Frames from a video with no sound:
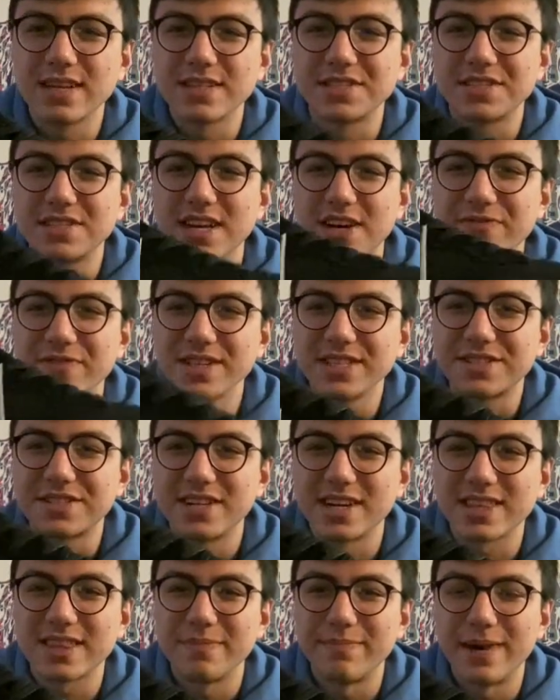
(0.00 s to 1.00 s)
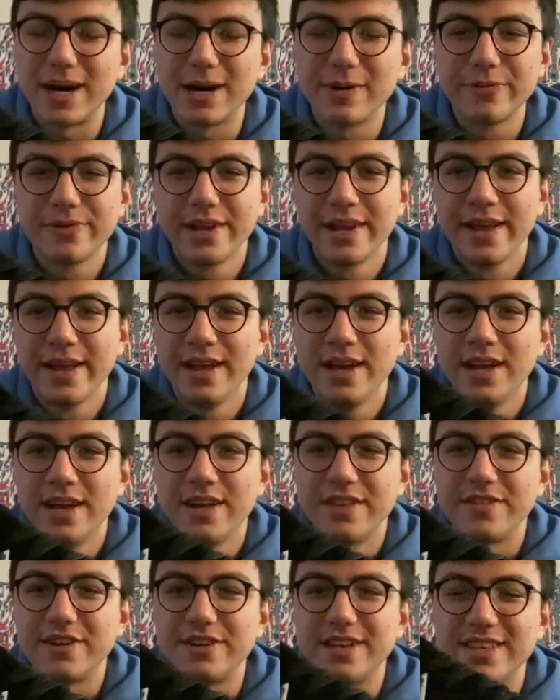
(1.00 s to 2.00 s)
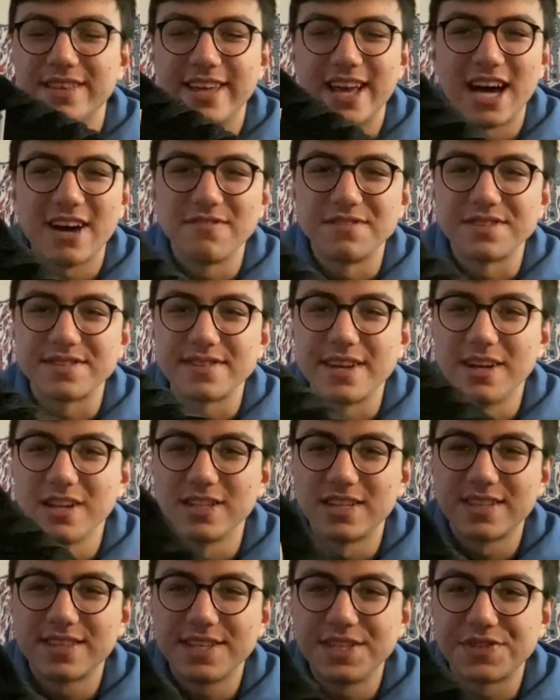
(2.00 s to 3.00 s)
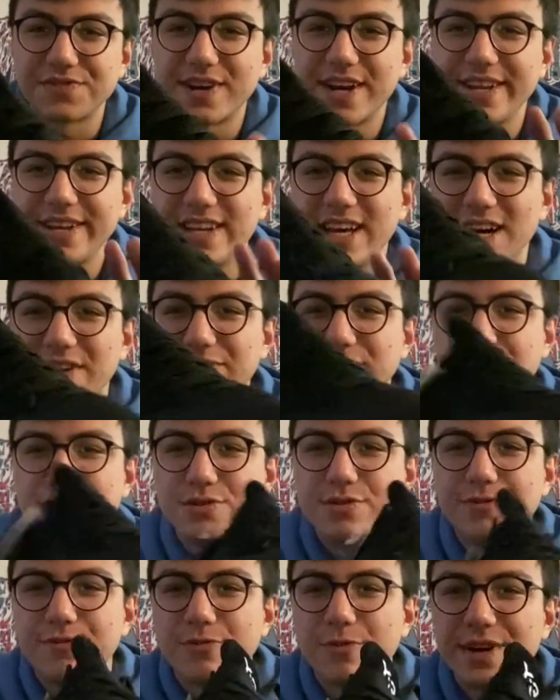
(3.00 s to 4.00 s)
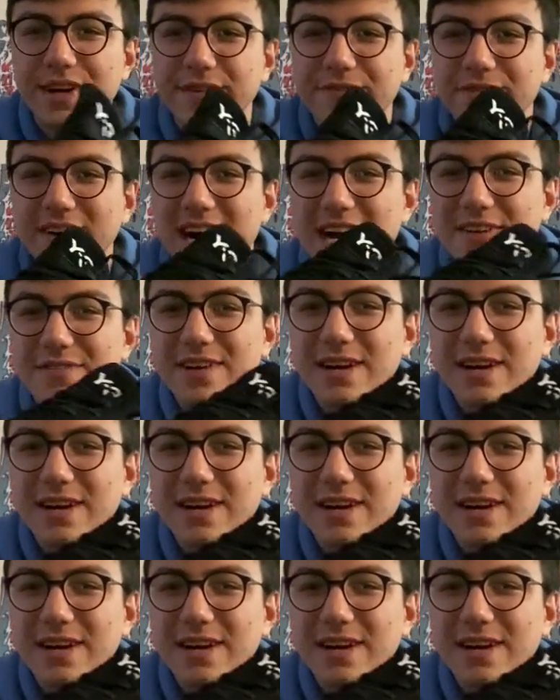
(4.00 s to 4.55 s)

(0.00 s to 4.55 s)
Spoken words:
Definitely check them out. They have a sale on these right now for $245.